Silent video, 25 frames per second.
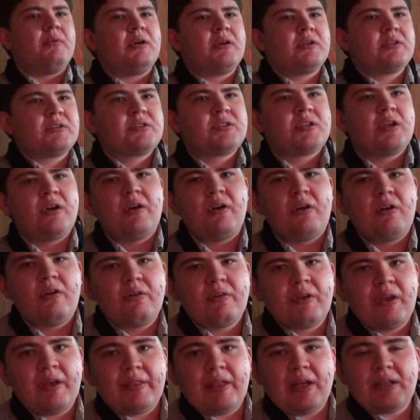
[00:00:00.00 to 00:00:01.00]
So
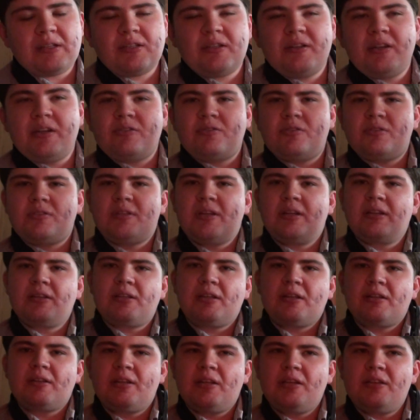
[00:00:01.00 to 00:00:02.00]
yeah, that's an interesting
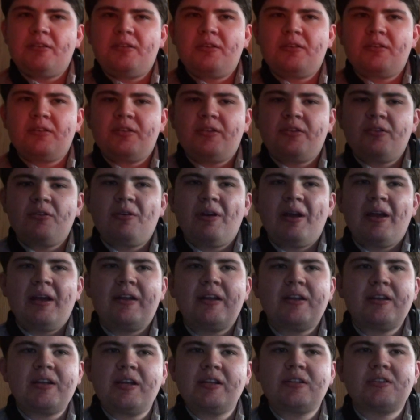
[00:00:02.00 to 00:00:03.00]
technique you can do, and
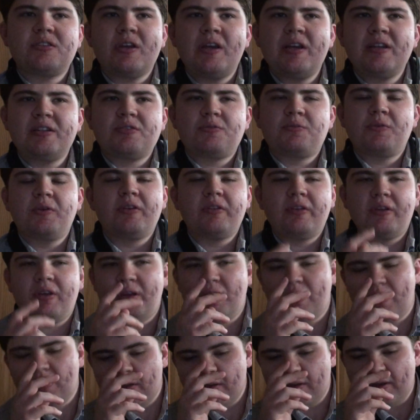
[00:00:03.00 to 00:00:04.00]
it's
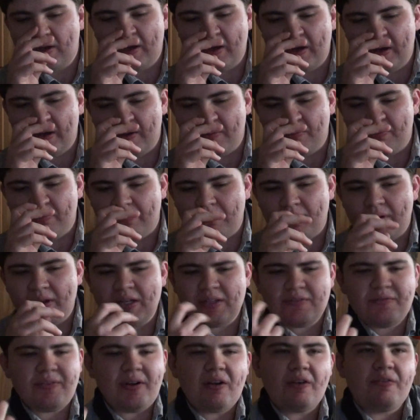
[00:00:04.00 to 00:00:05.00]
really
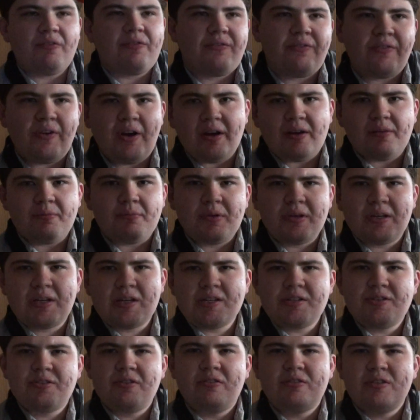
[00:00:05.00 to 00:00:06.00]
it's very fun,
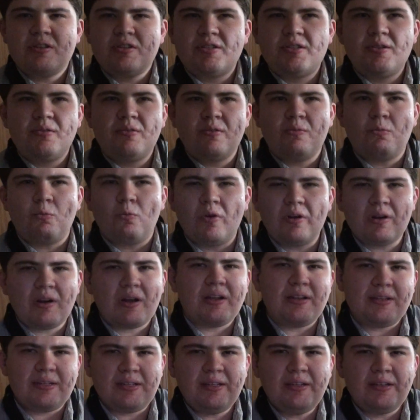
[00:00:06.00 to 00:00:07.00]
because you're just doing one
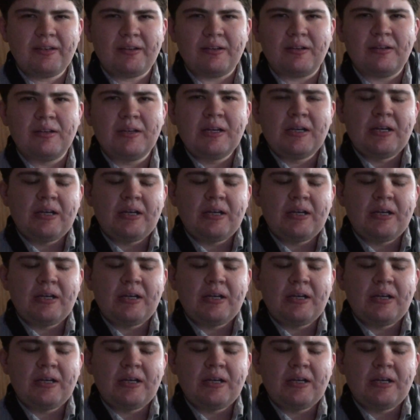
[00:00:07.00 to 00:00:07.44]
idea